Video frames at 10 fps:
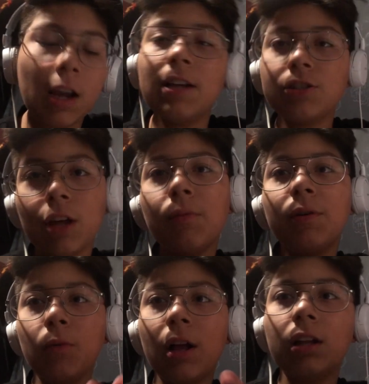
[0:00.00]
And so that
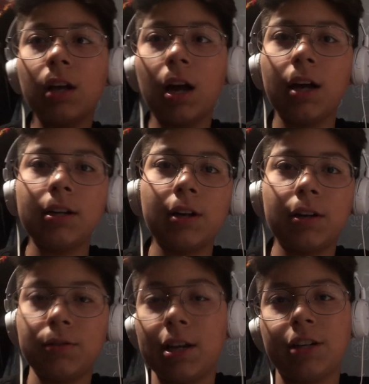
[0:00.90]
went well.
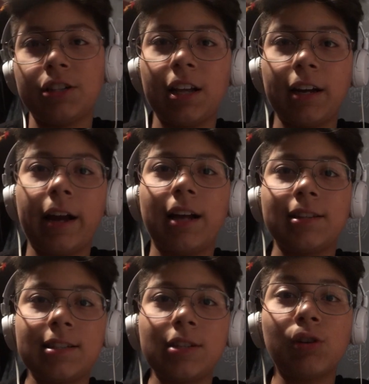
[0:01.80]
It was actually like I got
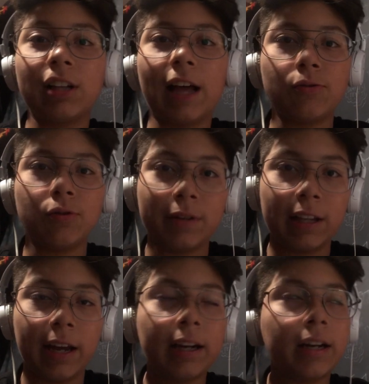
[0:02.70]
to see what class would be
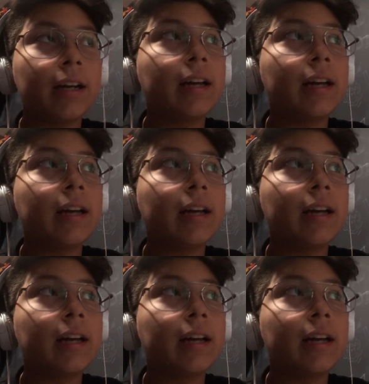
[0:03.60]
like.